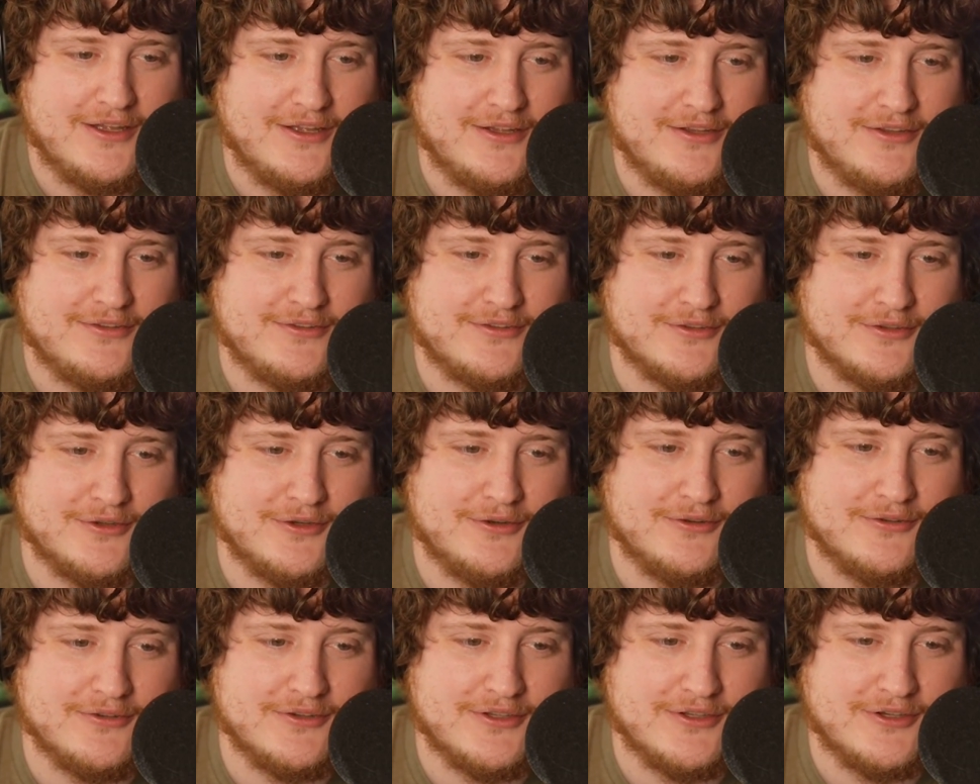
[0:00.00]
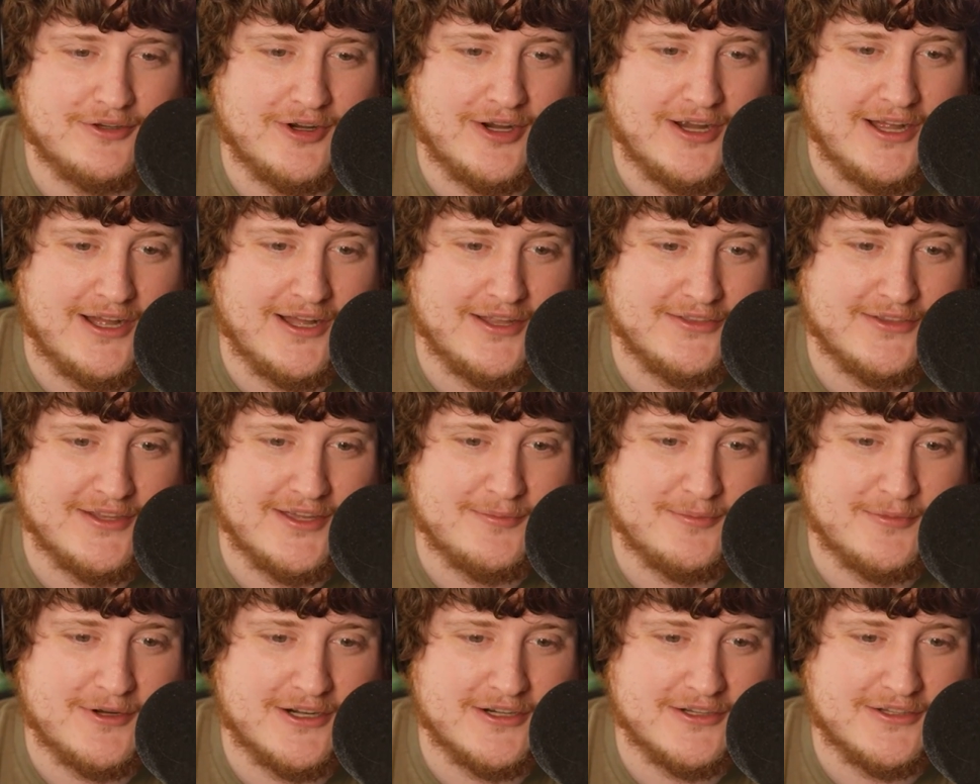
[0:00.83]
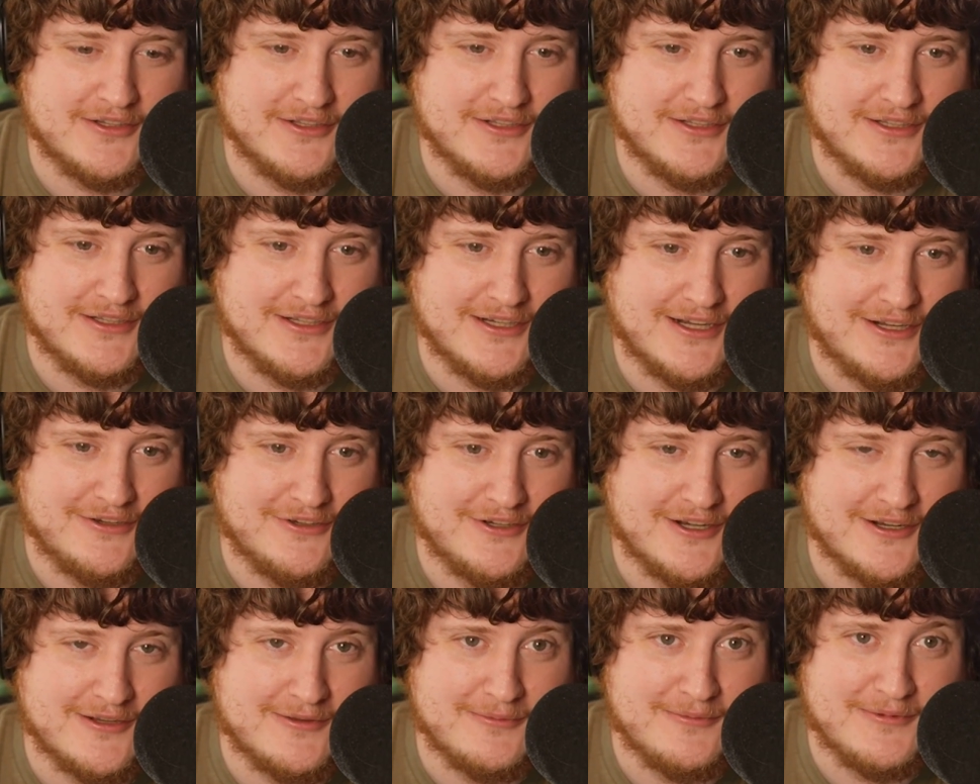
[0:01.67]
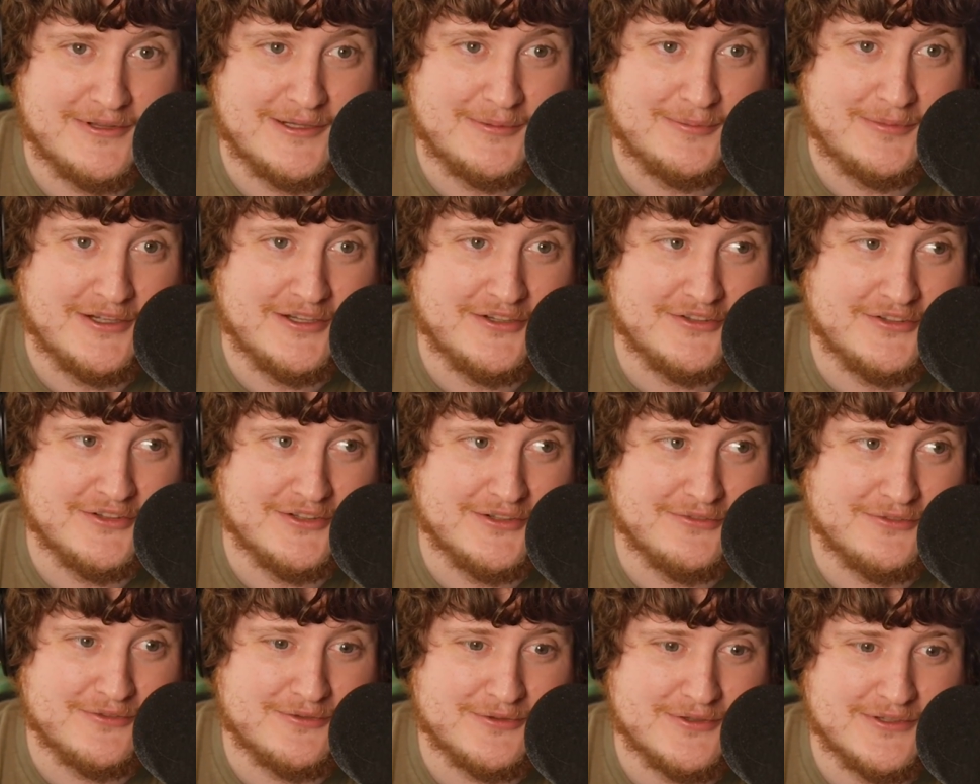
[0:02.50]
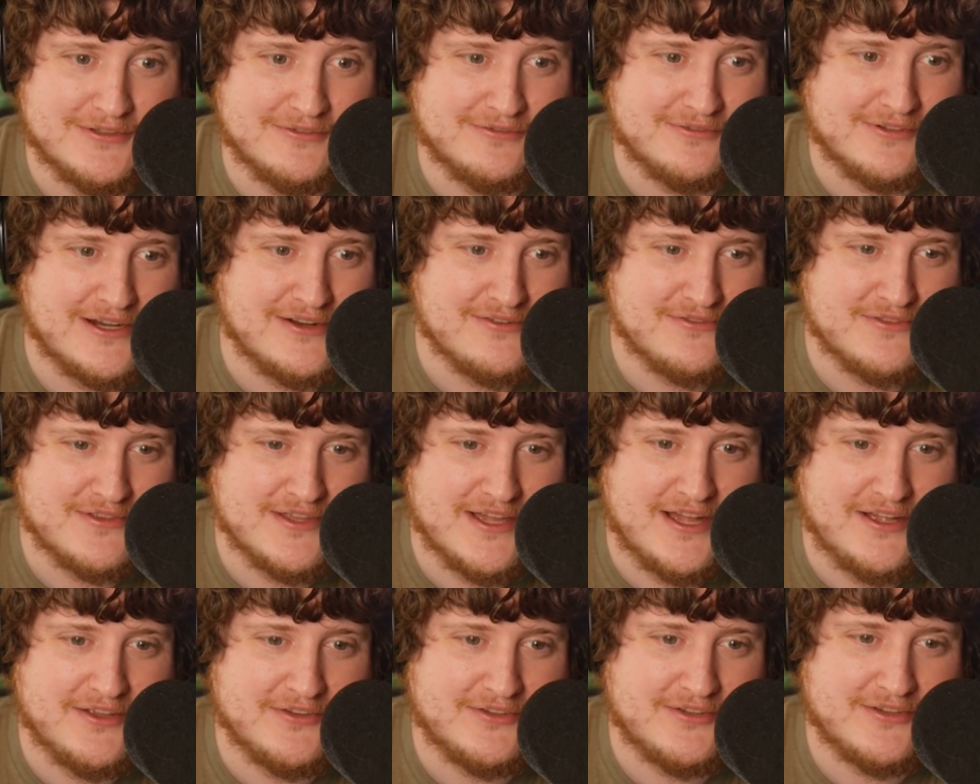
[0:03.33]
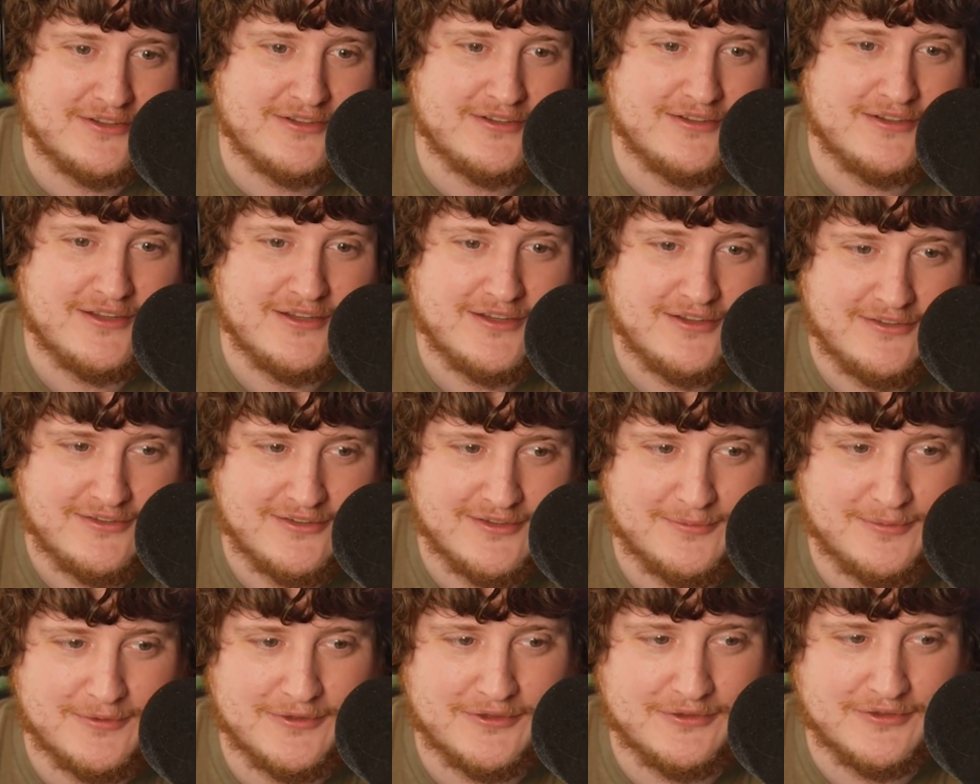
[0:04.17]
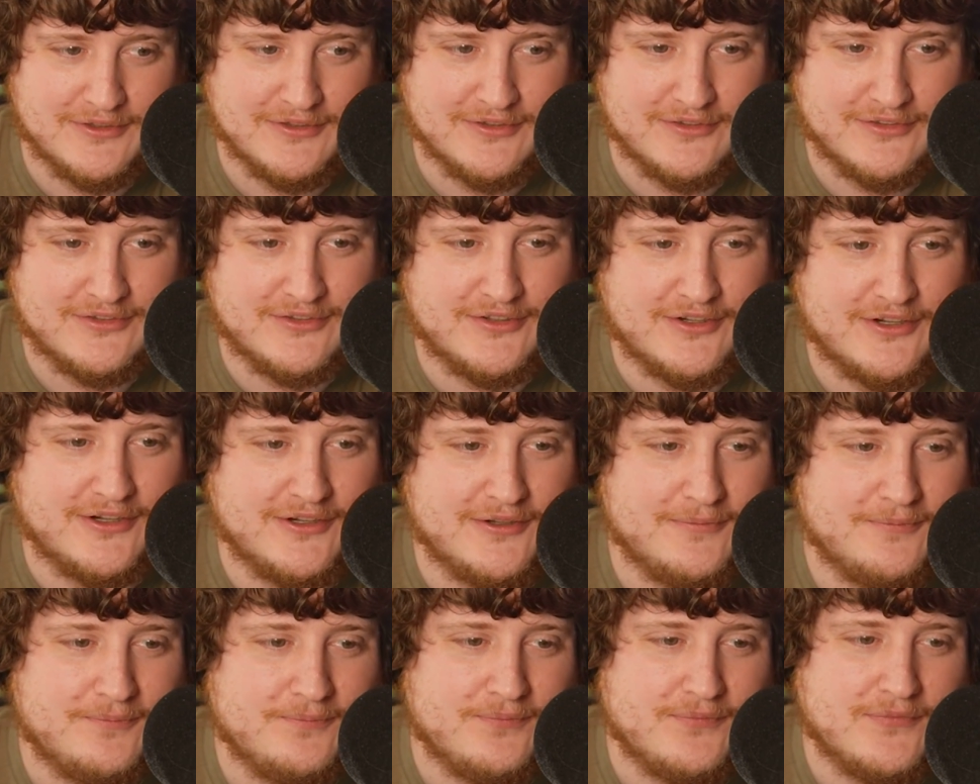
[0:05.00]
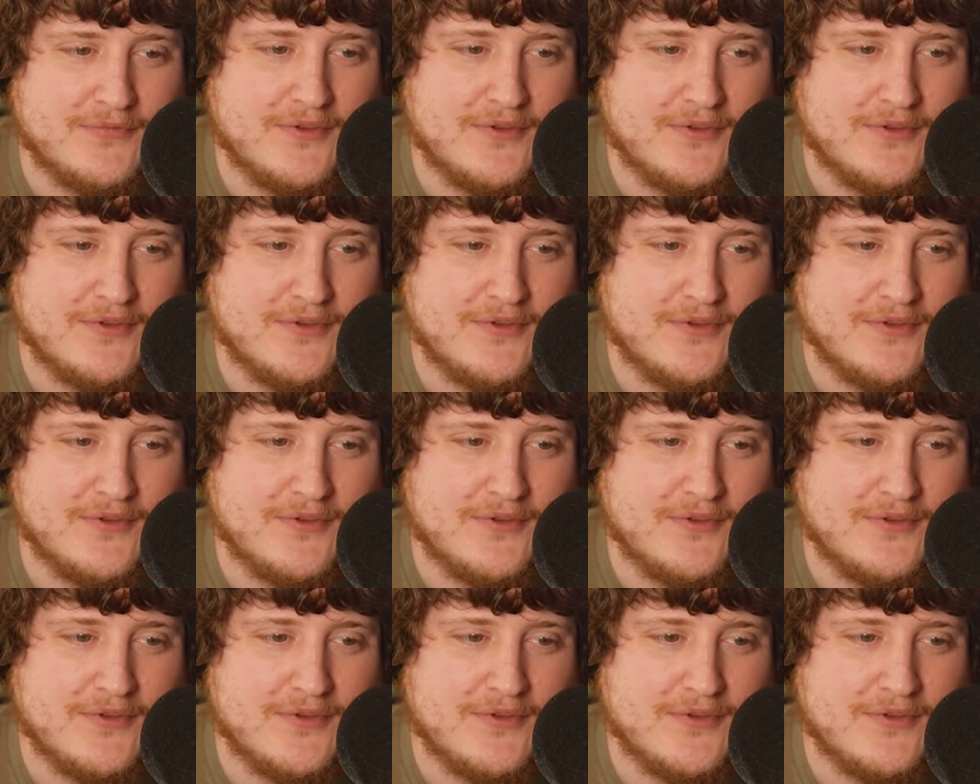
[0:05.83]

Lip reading: So, online marketing, I recommend a budget of $3,000 to $5,000 typically to start.